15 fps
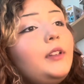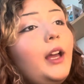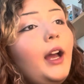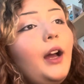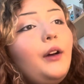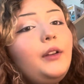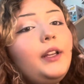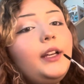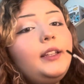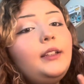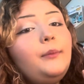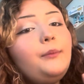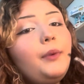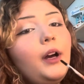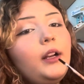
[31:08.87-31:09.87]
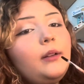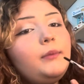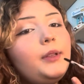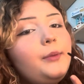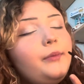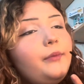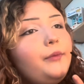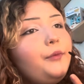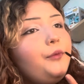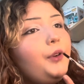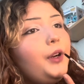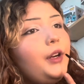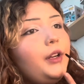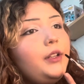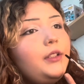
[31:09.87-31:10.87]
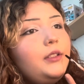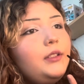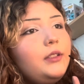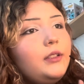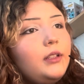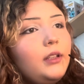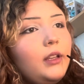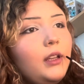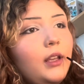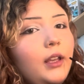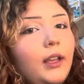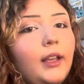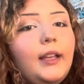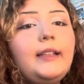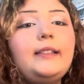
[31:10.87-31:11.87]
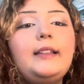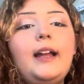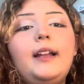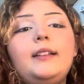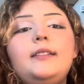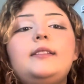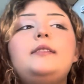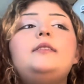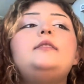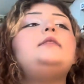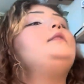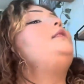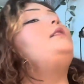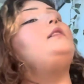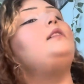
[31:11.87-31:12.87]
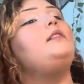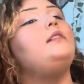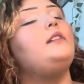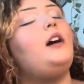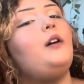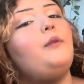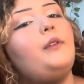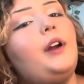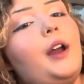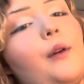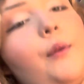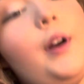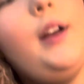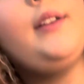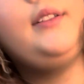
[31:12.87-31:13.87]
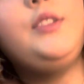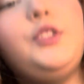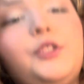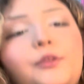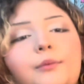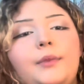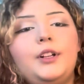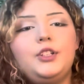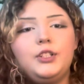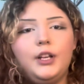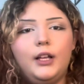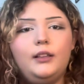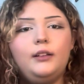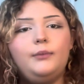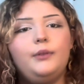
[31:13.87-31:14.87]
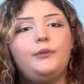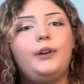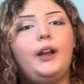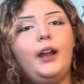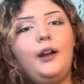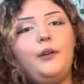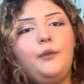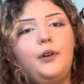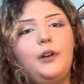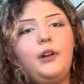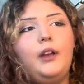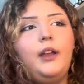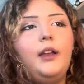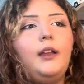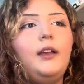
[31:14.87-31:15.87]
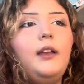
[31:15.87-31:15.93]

outline the bottom lip first, because that's not where I want too much color, but where I want